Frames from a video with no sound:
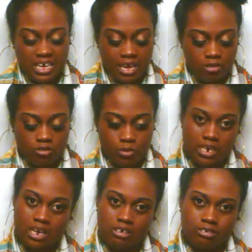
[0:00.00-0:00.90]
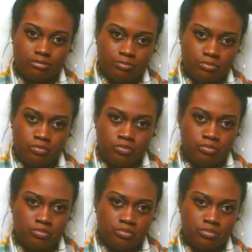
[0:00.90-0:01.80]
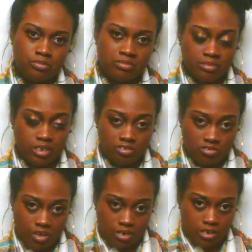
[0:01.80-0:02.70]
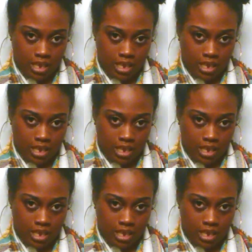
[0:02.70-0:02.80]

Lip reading: held me down and tried to